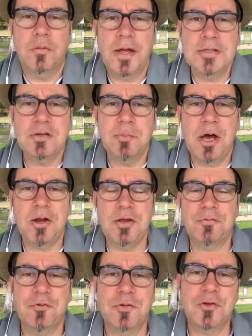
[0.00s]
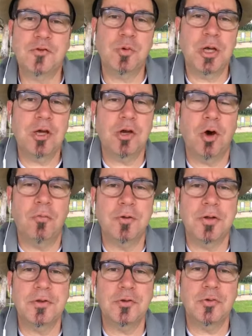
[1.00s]
Well, that's about it for this week.
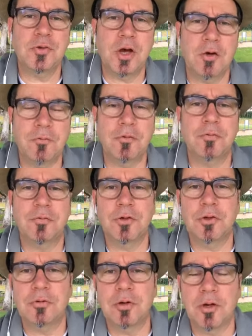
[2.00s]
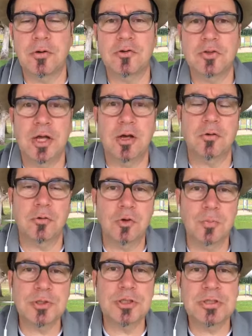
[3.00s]
Hopefully this was helpful for you to understand
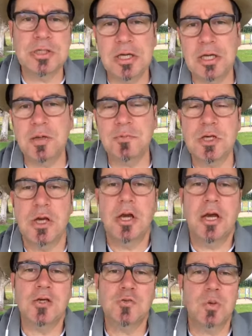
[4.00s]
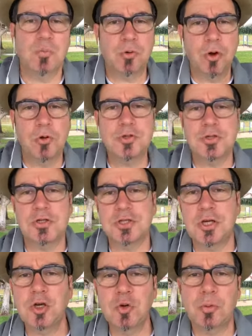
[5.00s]
groups and teams as we broach this
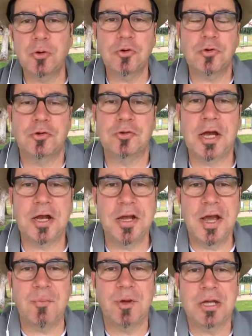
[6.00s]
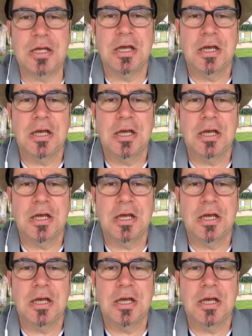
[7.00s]
interpersonal dynamic